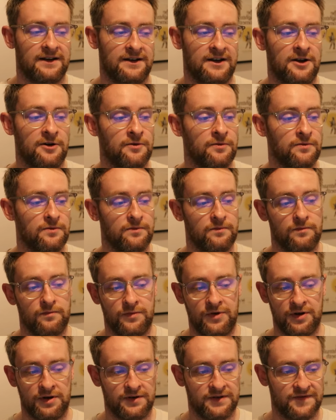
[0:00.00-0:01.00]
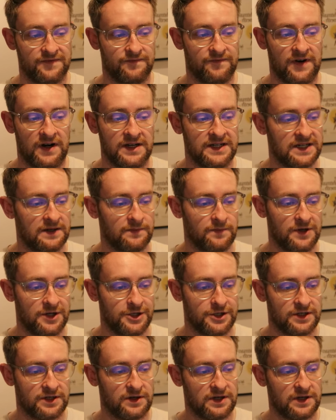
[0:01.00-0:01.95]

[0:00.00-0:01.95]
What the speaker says: Now, you can very simply just